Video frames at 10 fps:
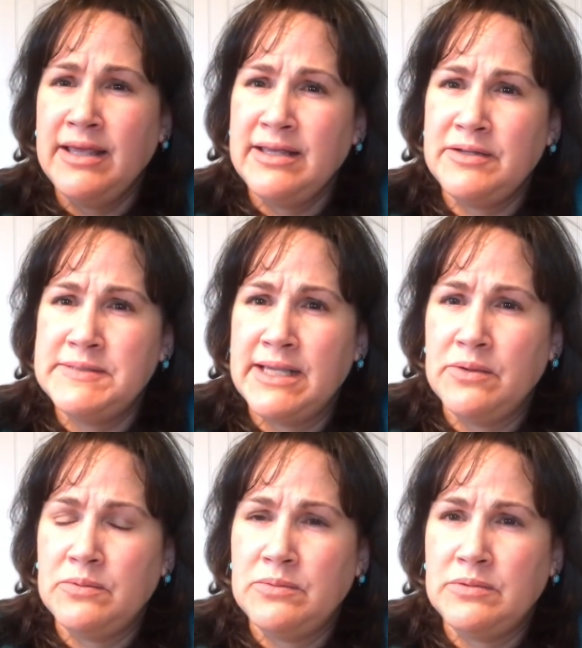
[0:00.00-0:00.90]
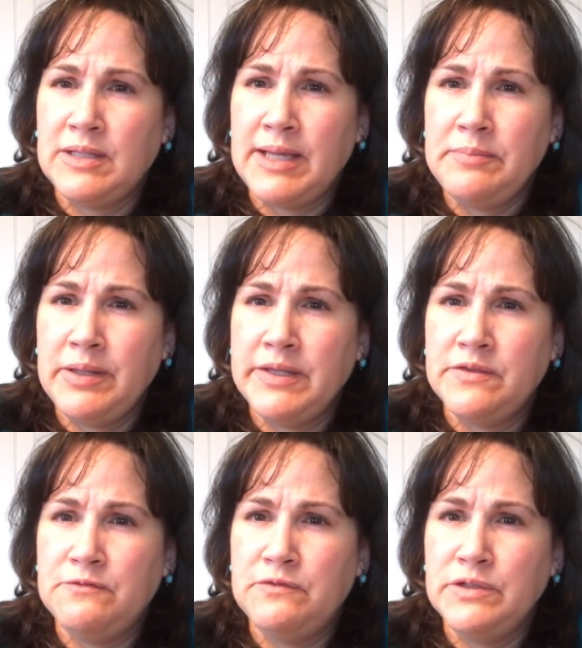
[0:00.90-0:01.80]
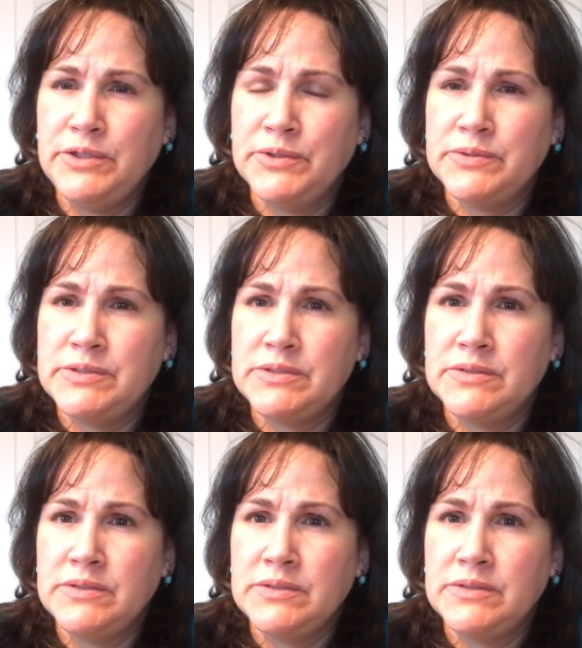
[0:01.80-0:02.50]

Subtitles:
And I was like, well, I played the flute